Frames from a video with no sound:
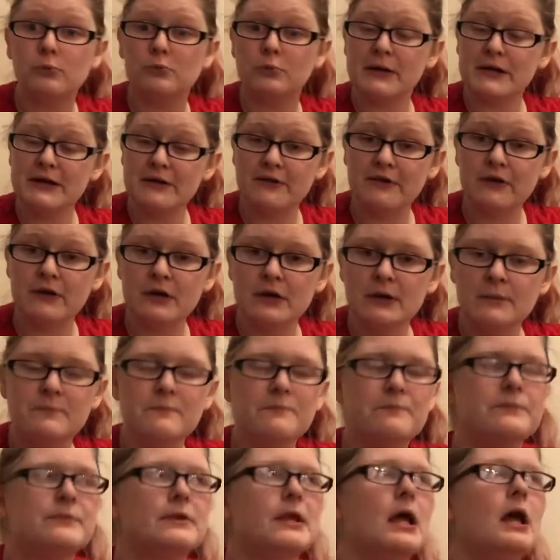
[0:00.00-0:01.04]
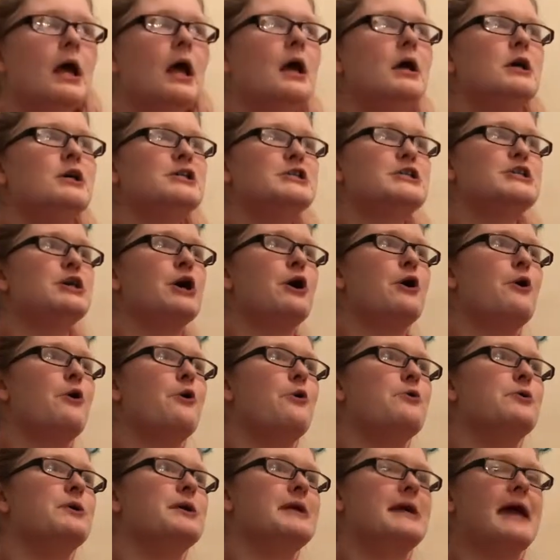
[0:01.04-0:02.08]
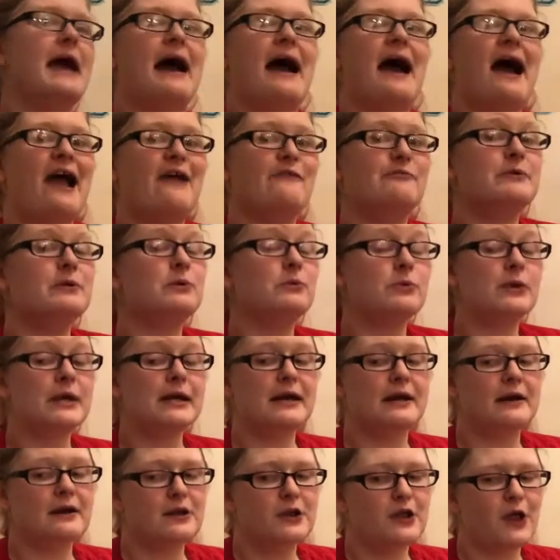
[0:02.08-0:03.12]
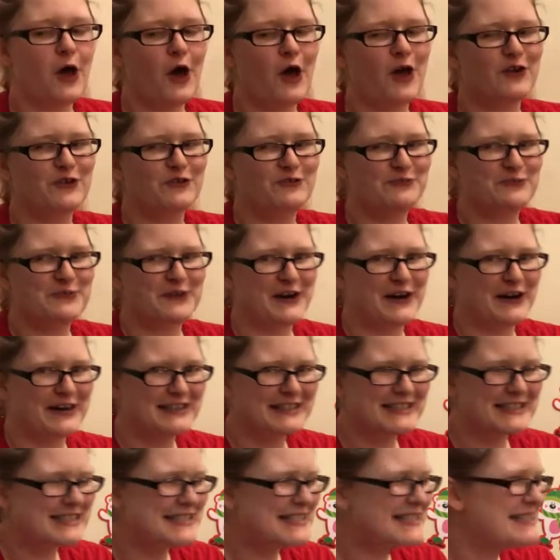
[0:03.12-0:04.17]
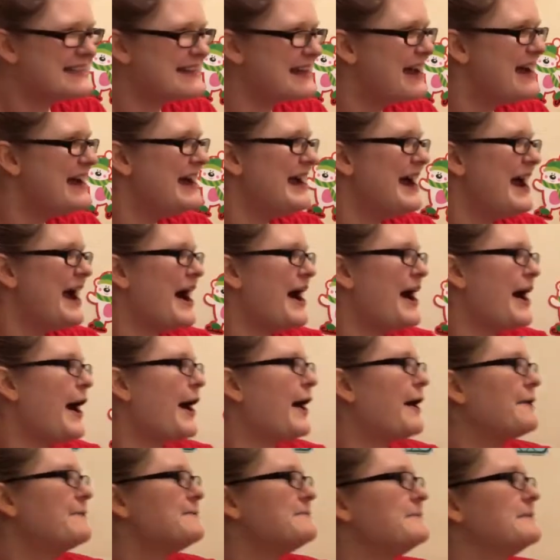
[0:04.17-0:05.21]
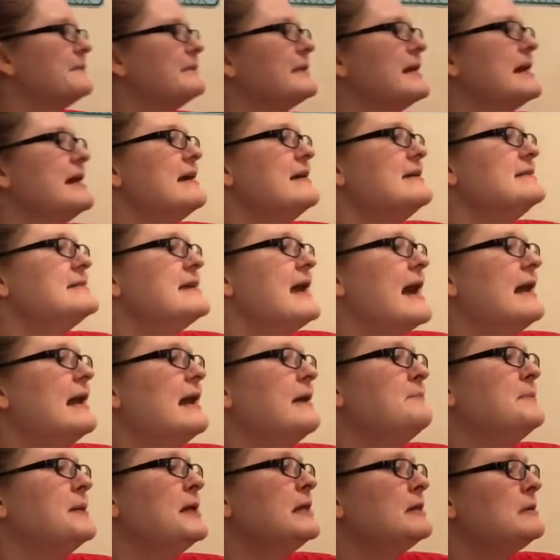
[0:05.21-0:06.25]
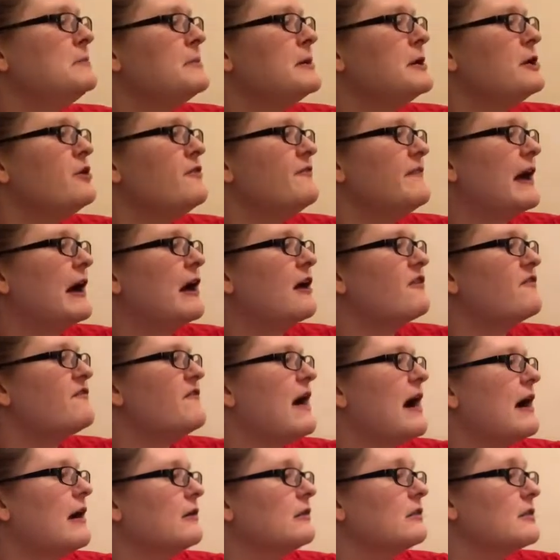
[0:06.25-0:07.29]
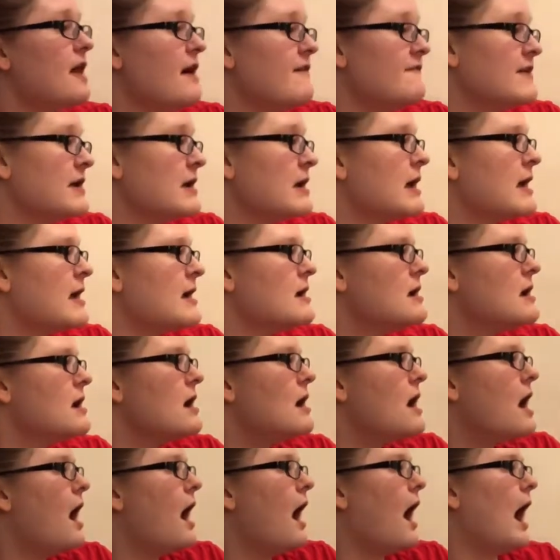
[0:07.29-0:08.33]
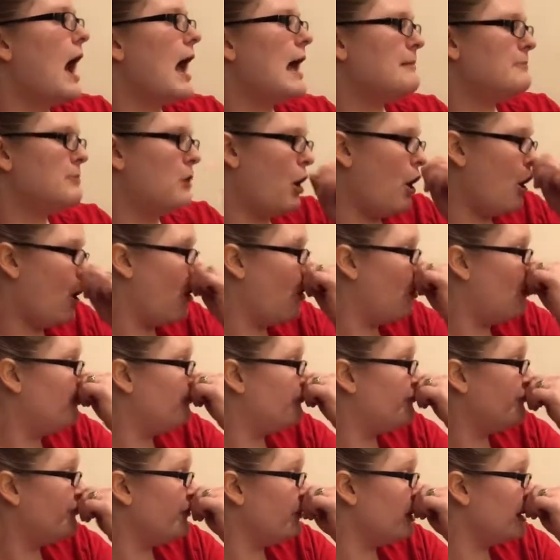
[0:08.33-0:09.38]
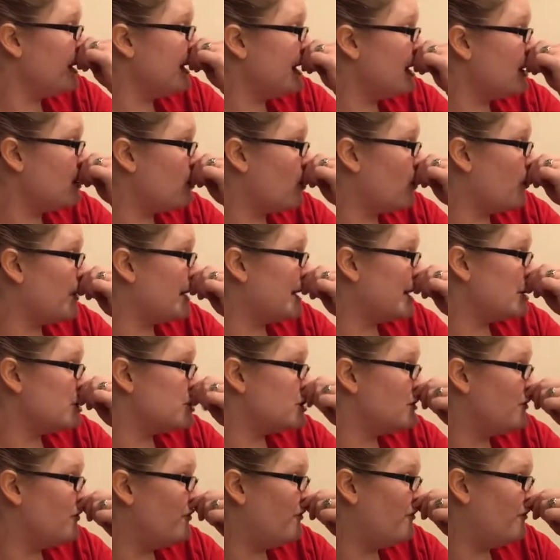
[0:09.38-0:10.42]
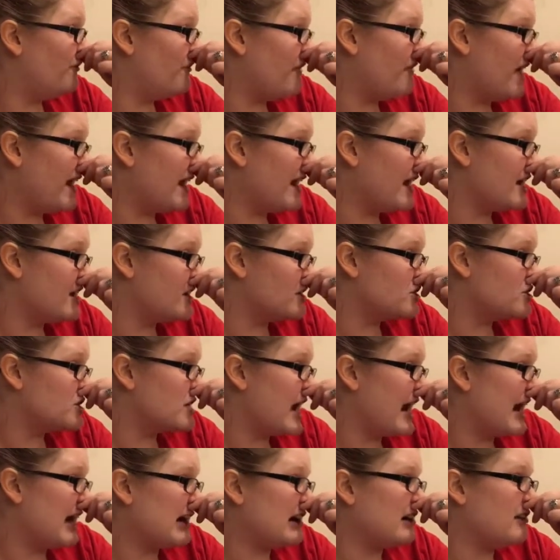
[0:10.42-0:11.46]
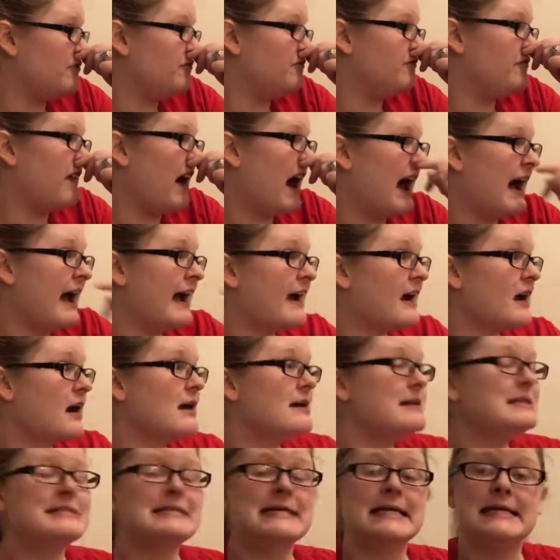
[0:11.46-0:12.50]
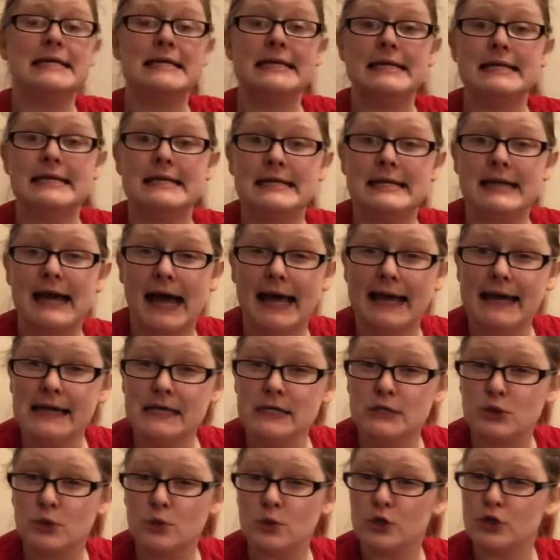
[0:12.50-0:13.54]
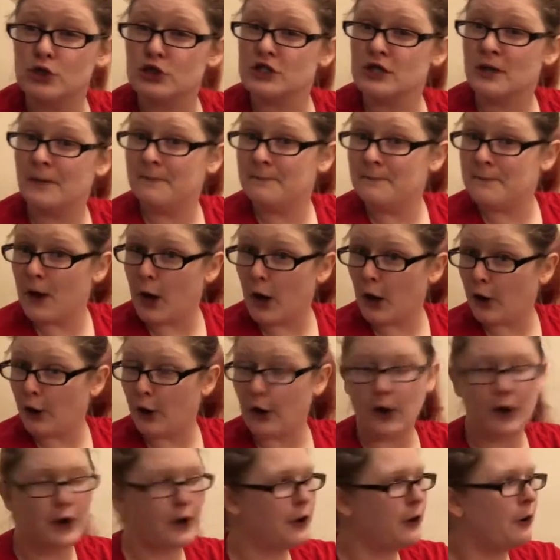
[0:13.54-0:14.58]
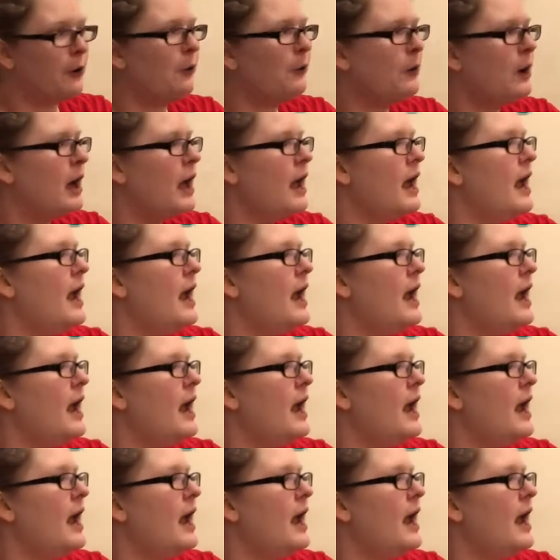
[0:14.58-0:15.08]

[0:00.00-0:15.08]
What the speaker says: Readathon. So yeah, I've been reading a lot of books. Like I said, I'm in the middle of Heir of Fire, loving it. I'm hopefully going to finish Heir of Fire tonight or tomorrow,